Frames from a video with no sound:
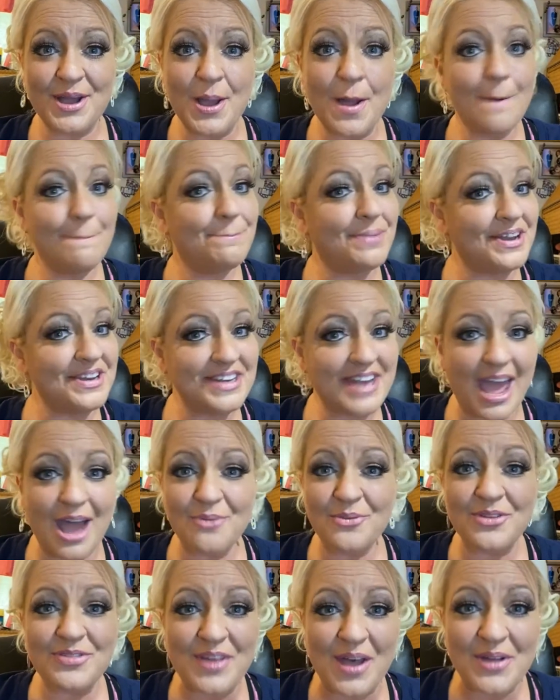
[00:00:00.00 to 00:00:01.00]
but not
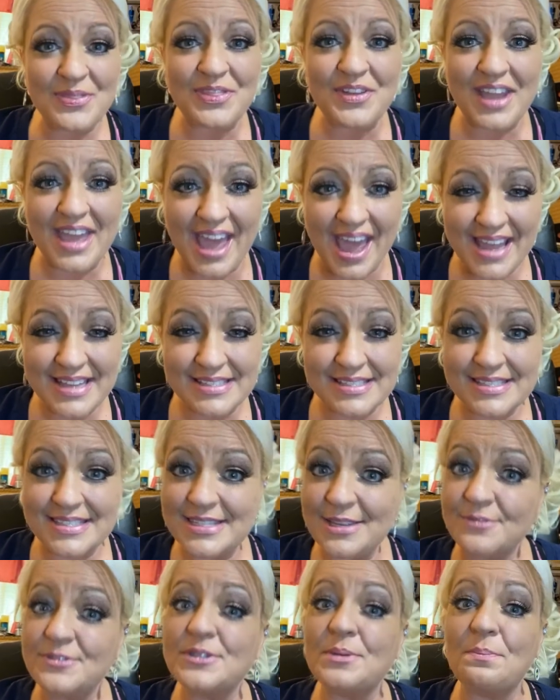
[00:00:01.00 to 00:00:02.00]
without the guidance
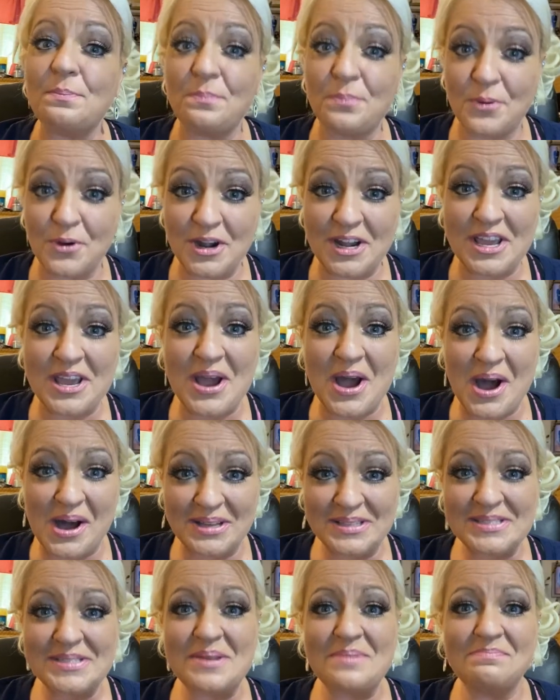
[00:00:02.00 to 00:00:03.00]
of some pretty
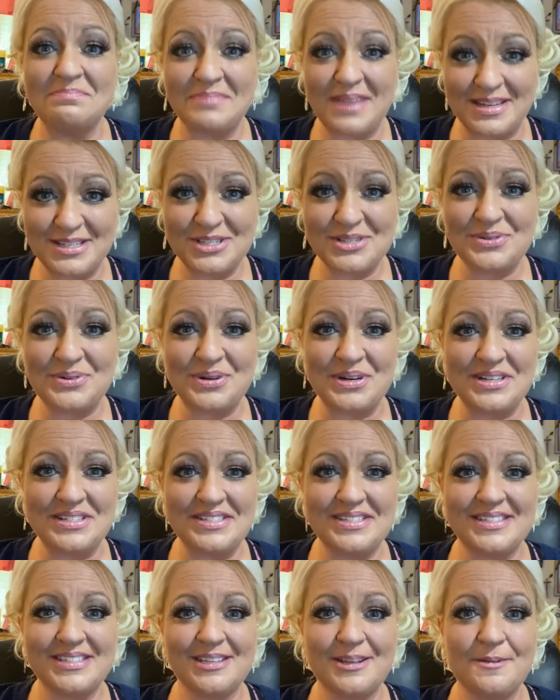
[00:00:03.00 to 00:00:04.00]
awesome
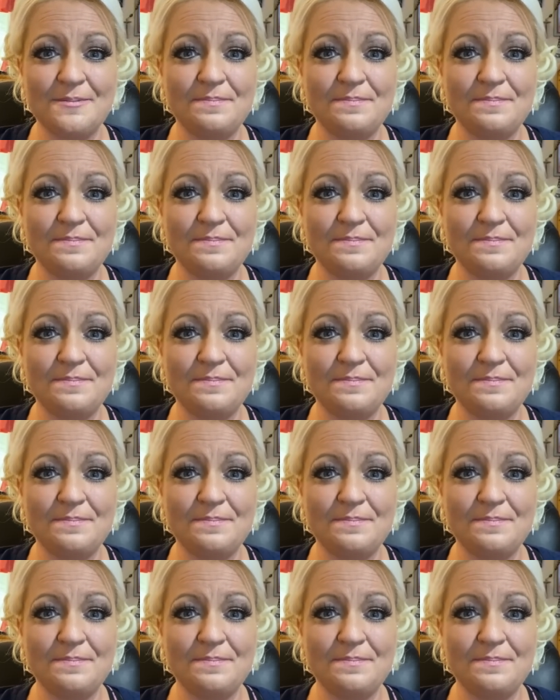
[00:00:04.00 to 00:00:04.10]
mentors.